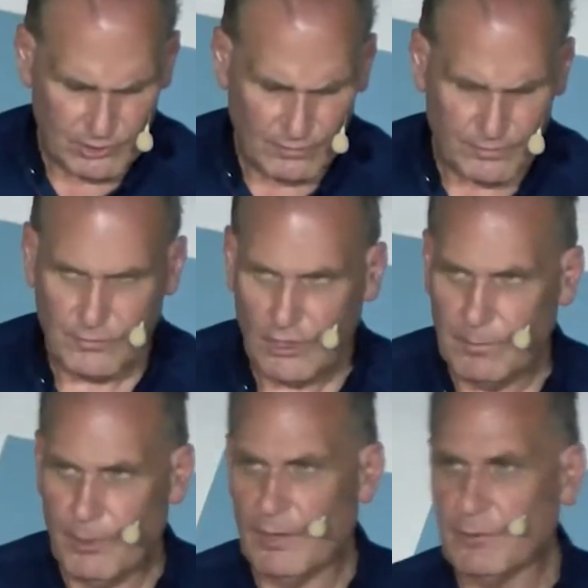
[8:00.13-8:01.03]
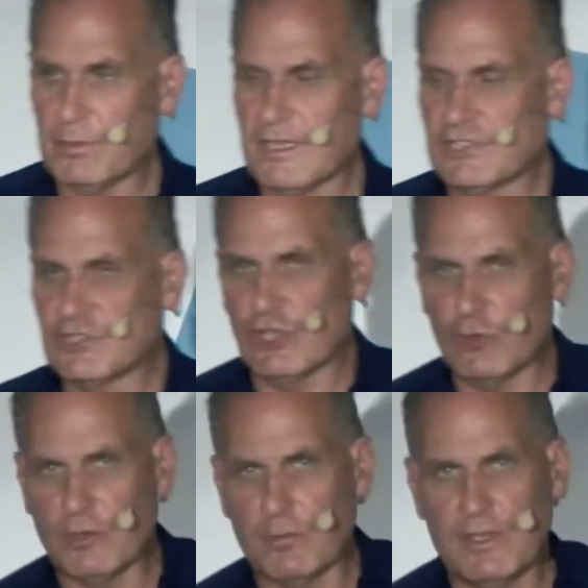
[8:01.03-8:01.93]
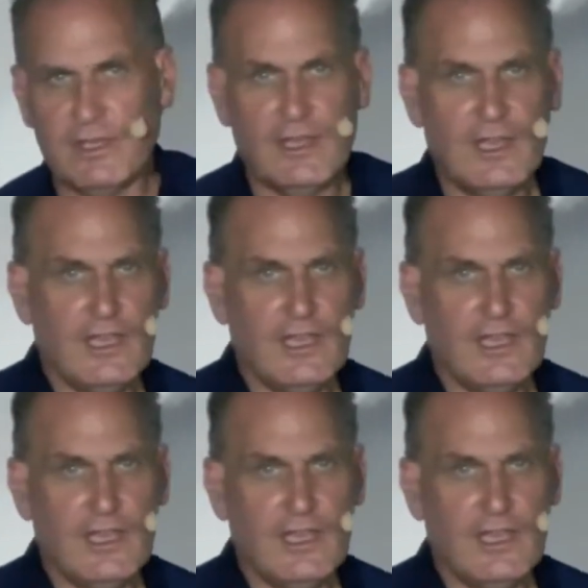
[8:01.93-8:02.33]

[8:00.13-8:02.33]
So if you've got a Bible, please turn with me.